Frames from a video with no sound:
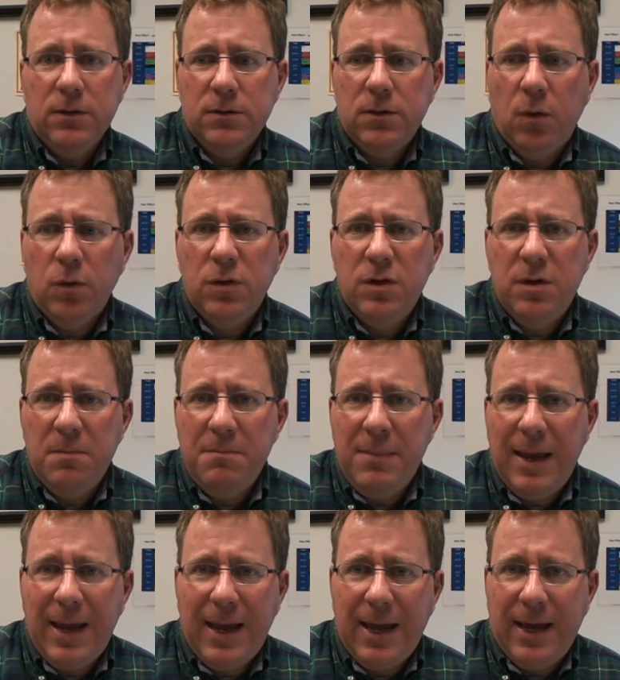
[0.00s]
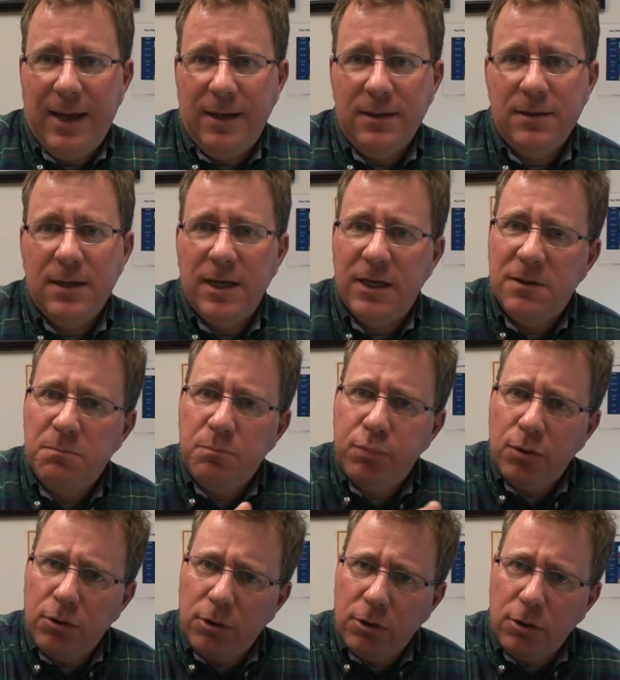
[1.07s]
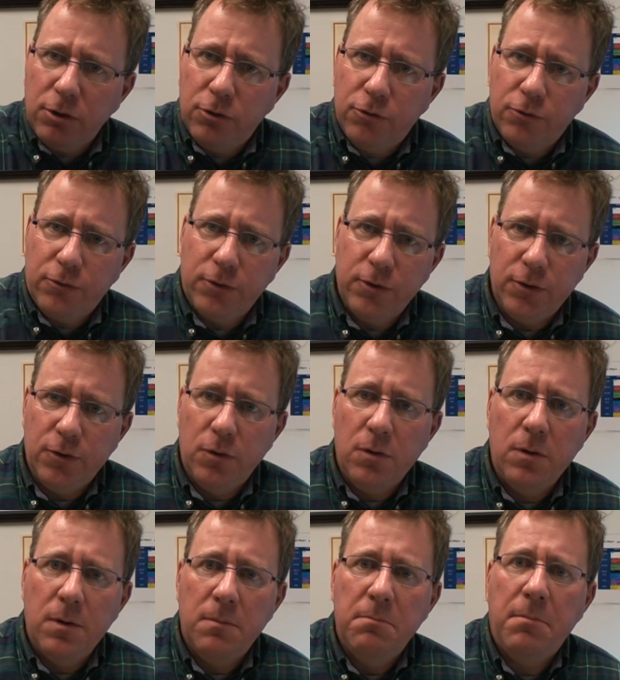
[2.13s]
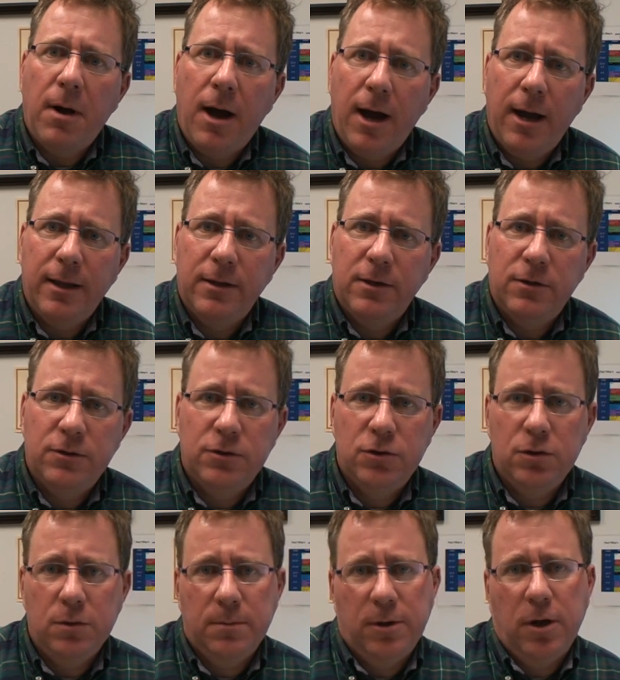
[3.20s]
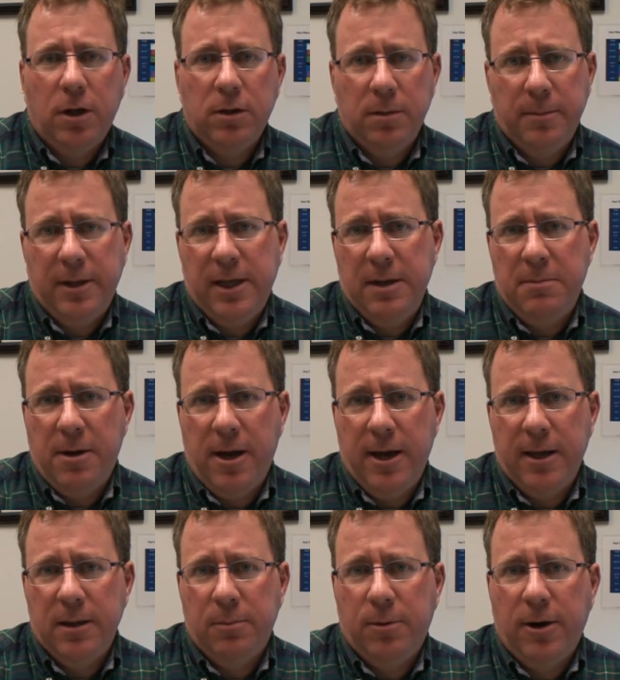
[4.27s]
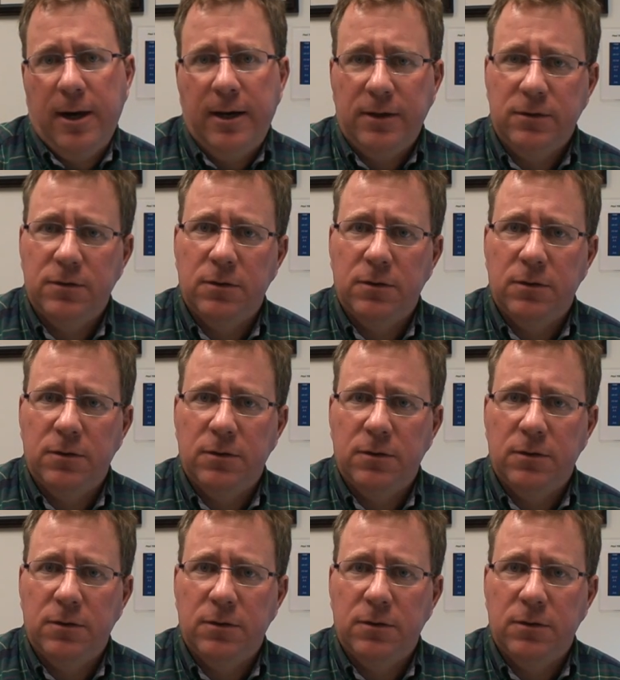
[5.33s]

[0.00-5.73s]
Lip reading: So demand is pulled through by the consumer ultimately buying the product.